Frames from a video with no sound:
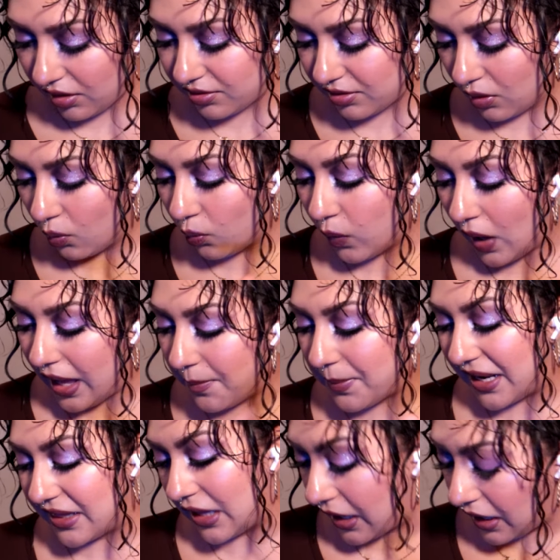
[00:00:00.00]
also Wait
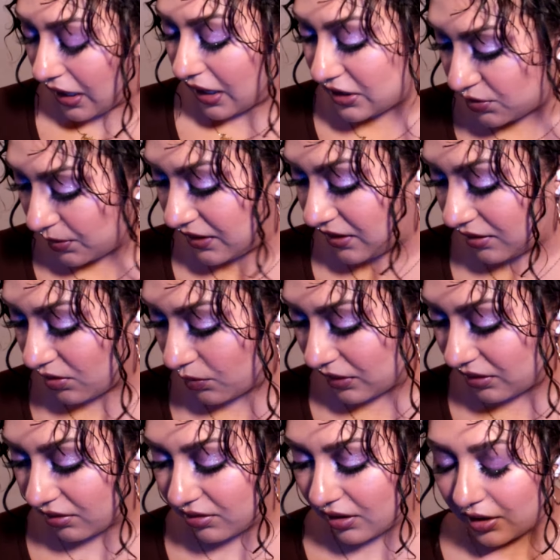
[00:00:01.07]
by the Ying Yang Twins. That's a
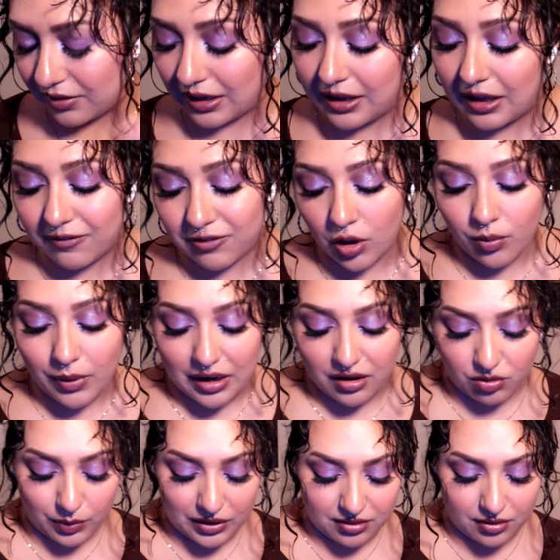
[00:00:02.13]
whistle song. Then you got Flow
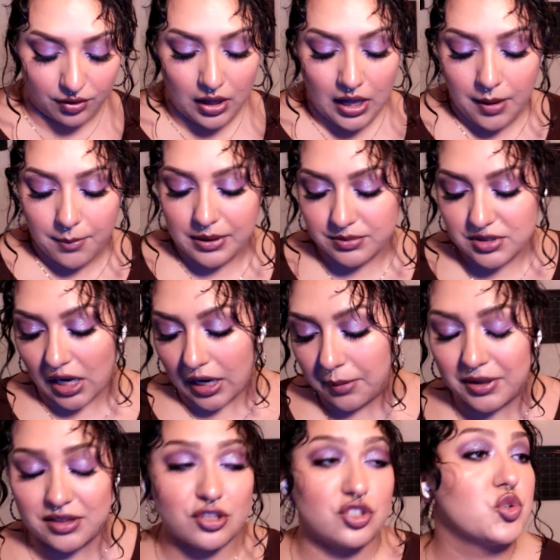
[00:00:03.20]
Rider's whistle. But I'm talking
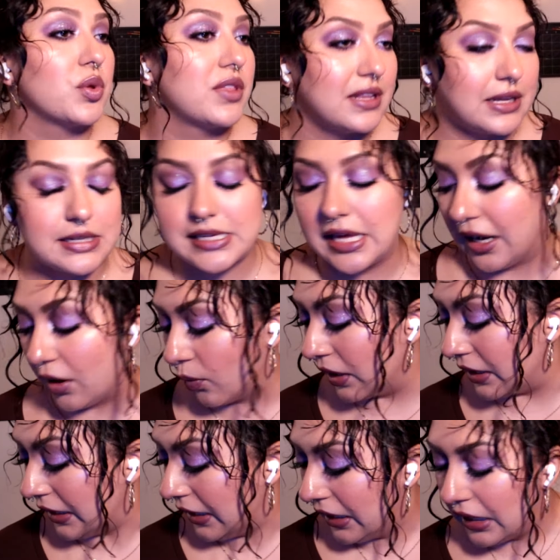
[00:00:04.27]
about the Juelz Santana
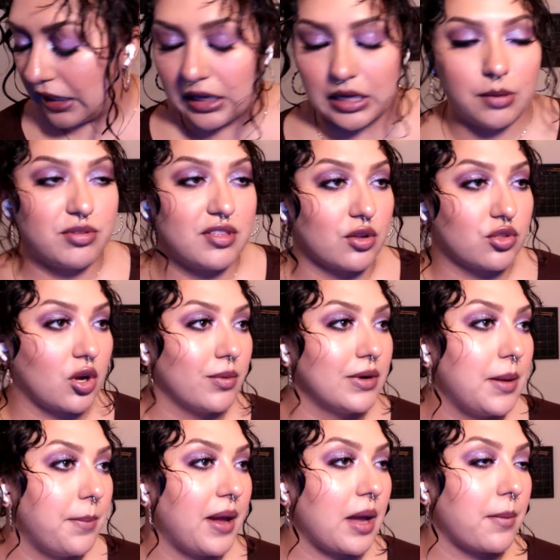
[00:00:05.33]
one. Um, so
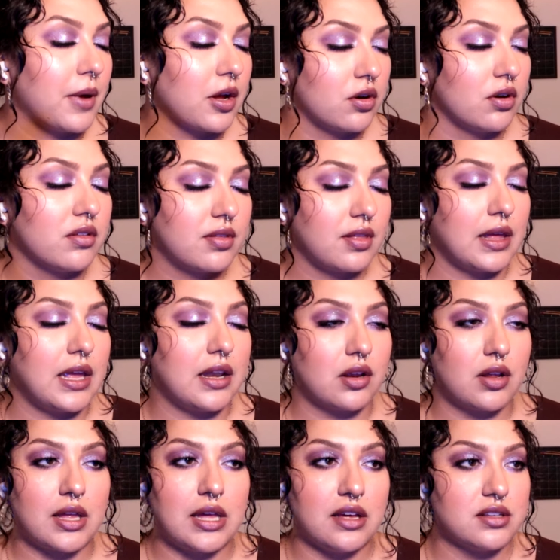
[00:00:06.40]
throwing it back, my girl Slade
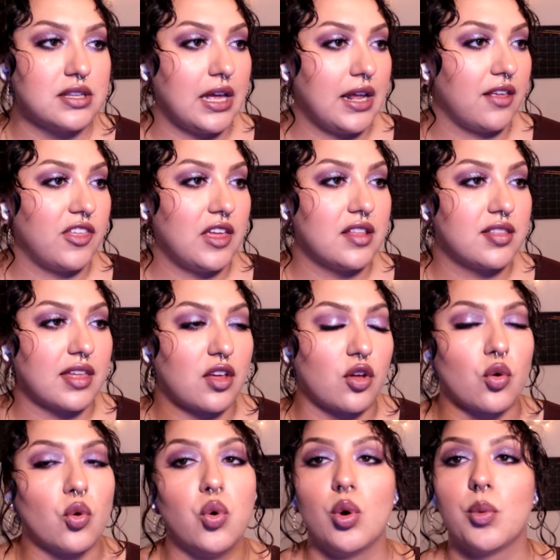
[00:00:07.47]
killed it. And I think it's like
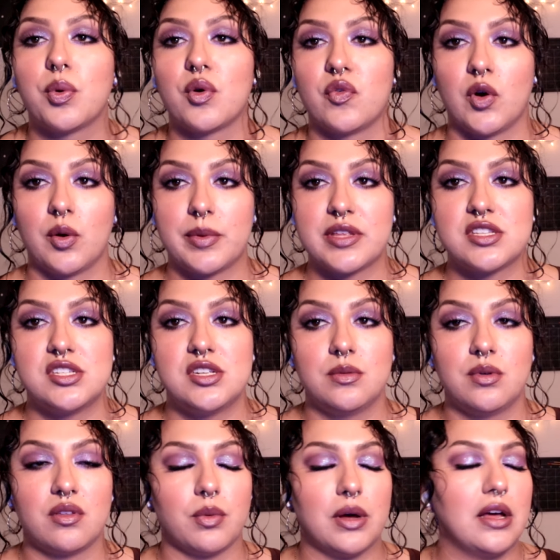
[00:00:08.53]
a cool performance
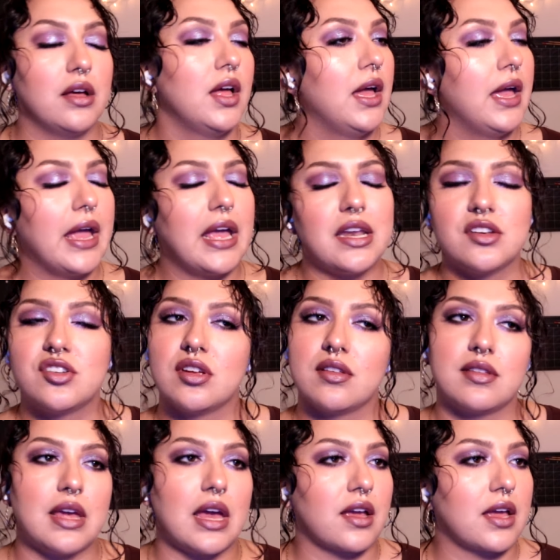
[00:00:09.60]
too as well. And it's
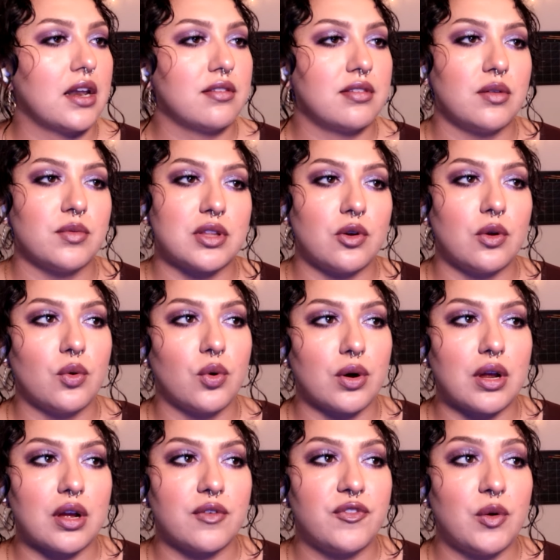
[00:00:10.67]
just, yeah, kind of seeing what they're doing
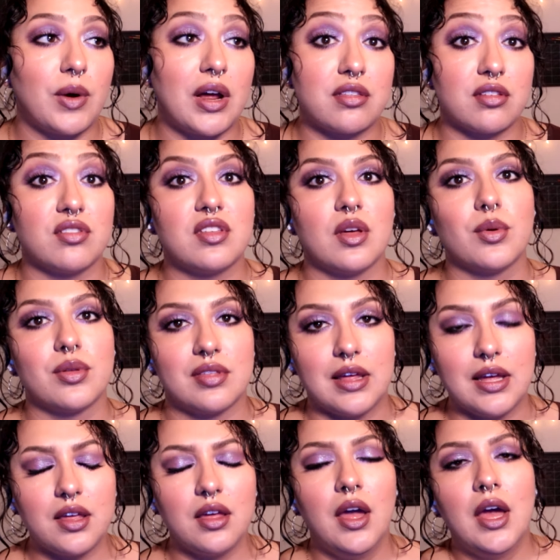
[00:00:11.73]
choreography wise is so
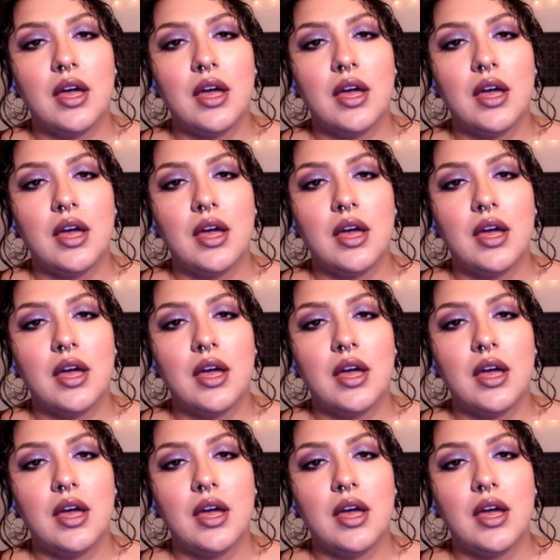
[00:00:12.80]
sick.